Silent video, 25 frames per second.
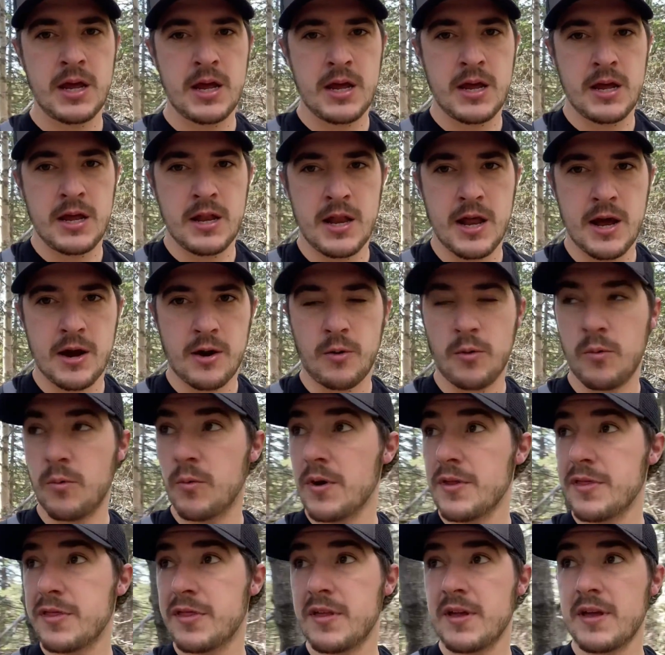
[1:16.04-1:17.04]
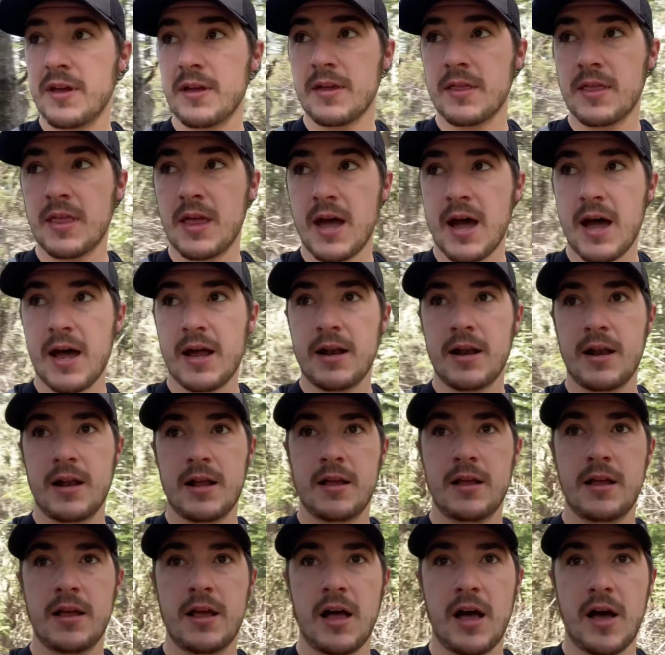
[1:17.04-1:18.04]
Now, one thing that
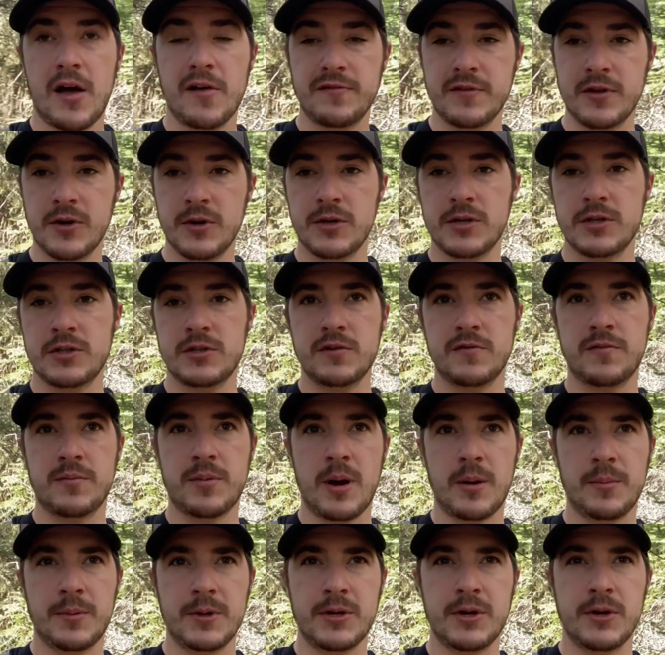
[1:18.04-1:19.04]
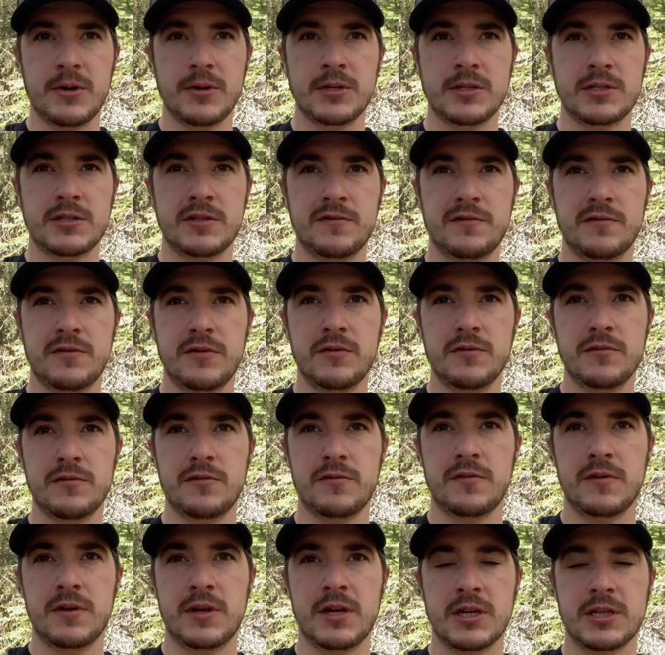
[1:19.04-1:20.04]
I've noticed, you've probably noticed if
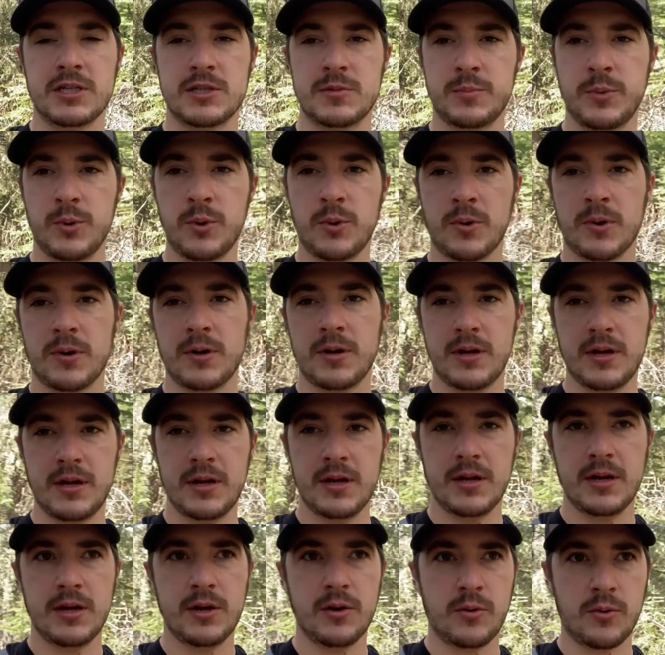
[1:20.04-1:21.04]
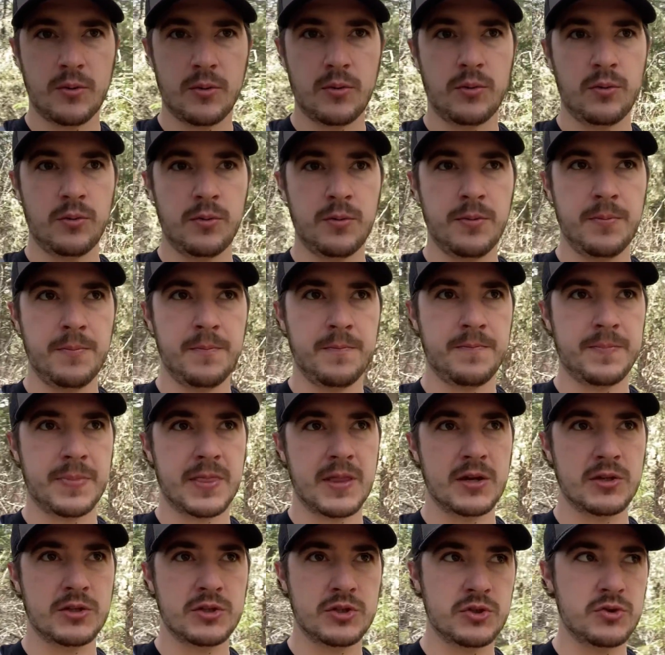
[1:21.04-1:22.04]
you've explored any old
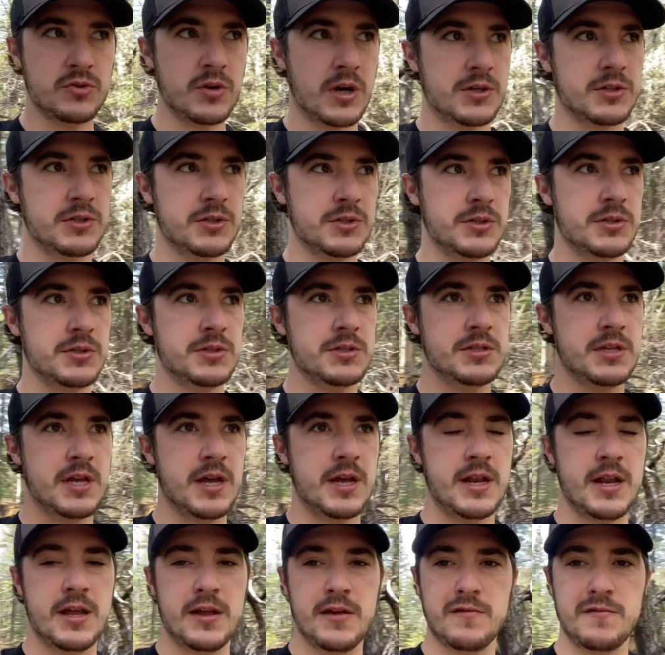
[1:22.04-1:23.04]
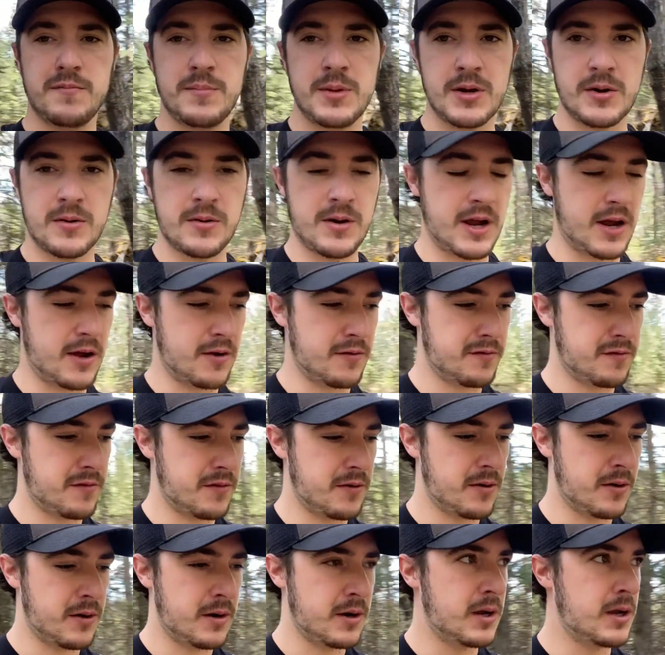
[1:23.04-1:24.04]
structures that have been around
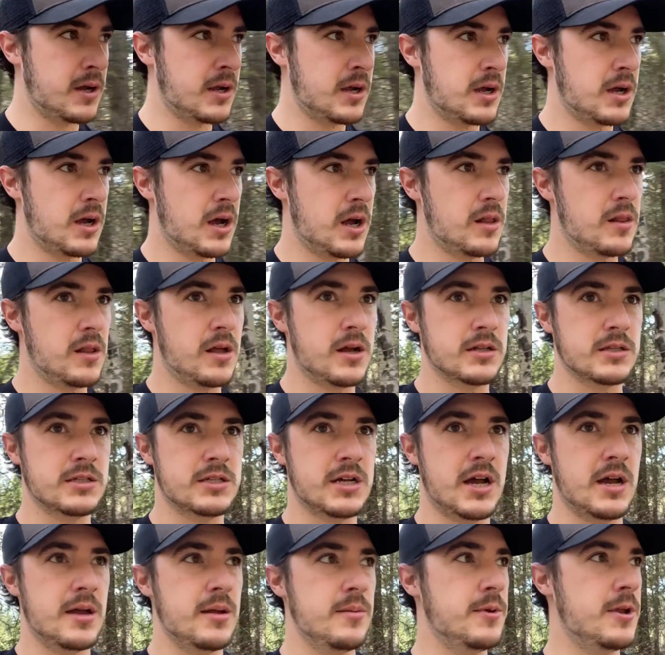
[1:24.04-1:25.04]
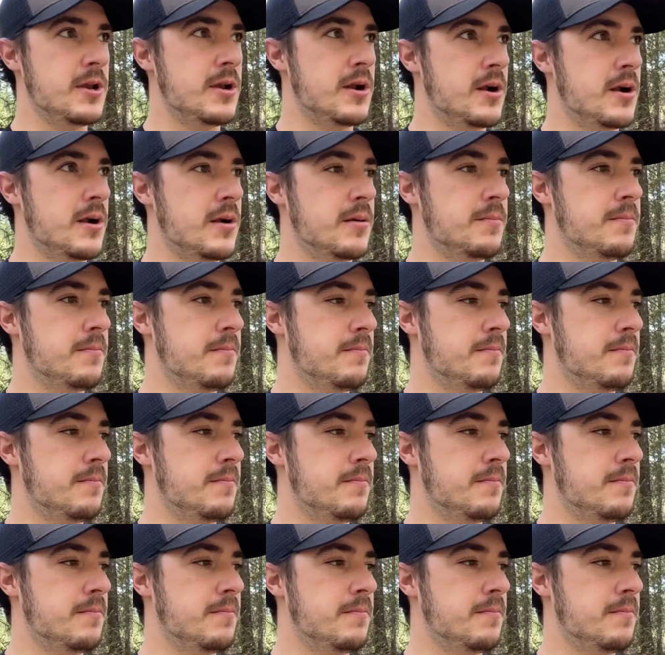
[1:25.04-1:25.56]
for a long time and are